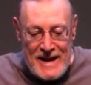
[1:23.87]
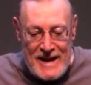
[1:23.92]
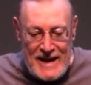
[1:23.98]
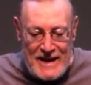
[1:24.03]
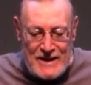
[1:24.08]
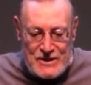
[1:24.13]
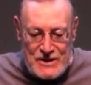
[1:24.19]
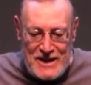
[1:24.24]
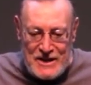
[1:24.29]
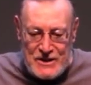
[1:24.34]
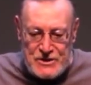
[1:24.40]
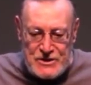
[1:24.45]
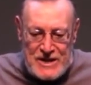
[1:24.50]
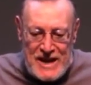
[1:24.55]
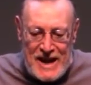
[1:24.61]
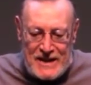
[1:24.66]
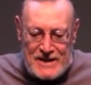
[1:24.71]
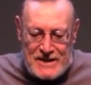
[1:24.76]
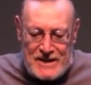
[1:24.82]
is
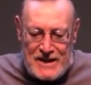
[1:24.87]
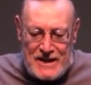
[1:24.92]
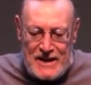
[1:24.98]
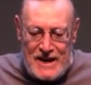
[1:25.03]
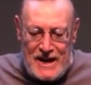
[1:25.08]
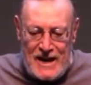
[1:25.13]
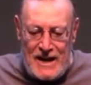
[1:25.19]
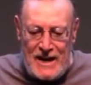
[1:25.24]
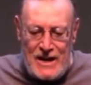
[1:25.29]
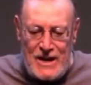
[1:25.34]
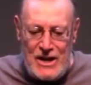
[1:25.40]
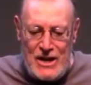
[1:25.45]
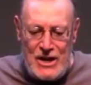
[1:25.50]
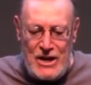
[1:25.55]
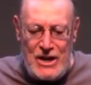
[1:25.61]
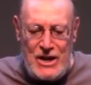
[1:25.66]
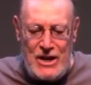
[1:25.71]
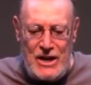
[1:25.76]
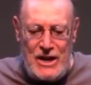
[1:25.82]
that
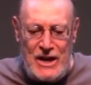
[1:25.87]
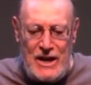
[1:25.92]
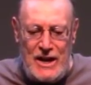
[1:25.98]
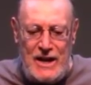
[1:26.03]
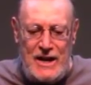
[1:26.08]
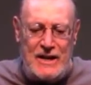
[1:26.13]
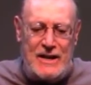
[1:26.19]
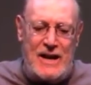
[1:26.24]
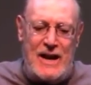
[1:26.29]
it